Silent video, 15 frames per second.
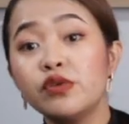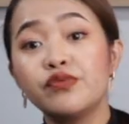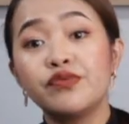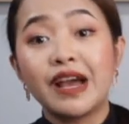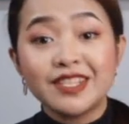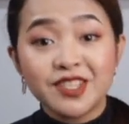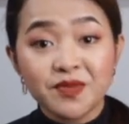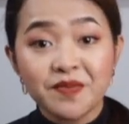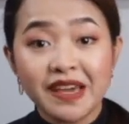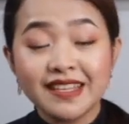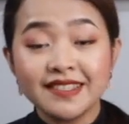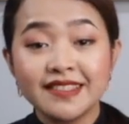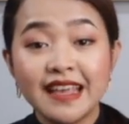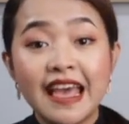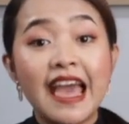
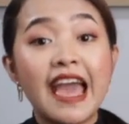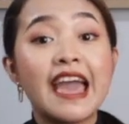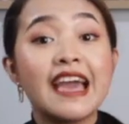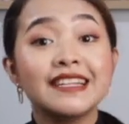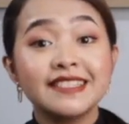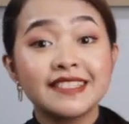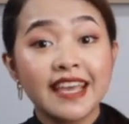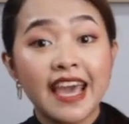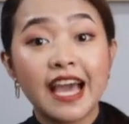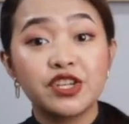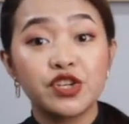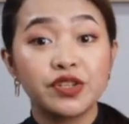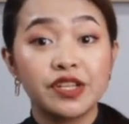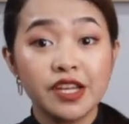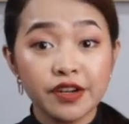resumes and
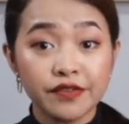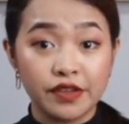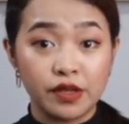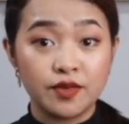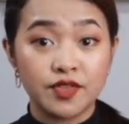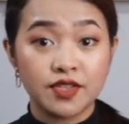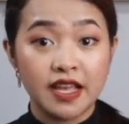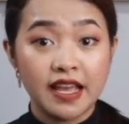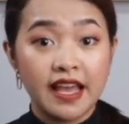schedule interviews,